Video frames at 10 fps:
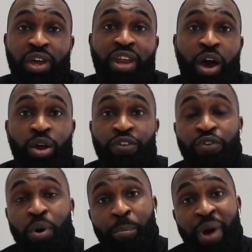Now,
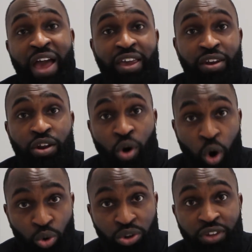if you're buying and
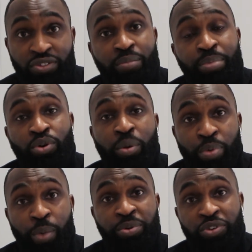holding to build a
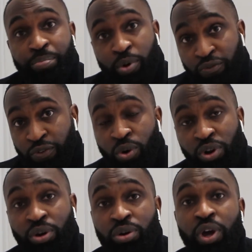property
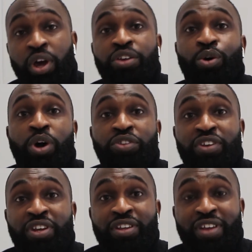portfolio, you're going
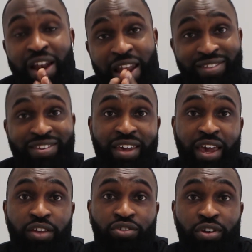to need a letting
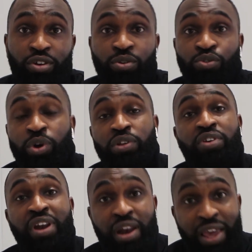agent who's going
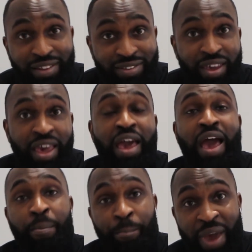to let
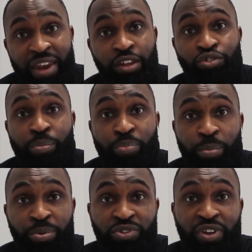and manage your
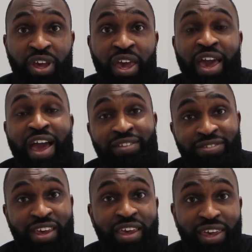property
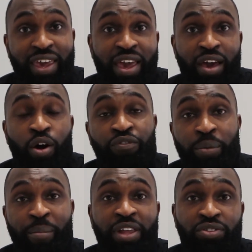and take care of
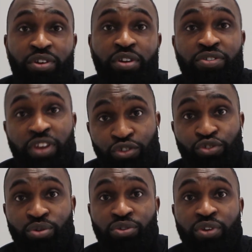the maintenance
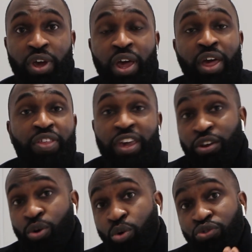issues. They
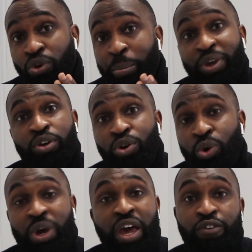can also be on the
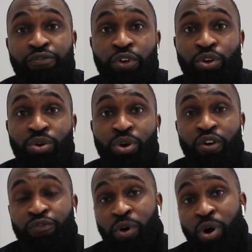lookout for you
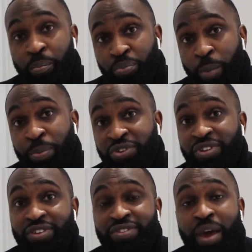for
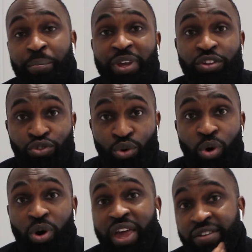properties that meet
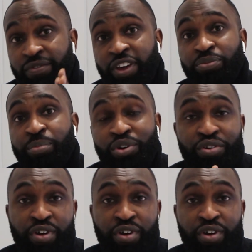your investment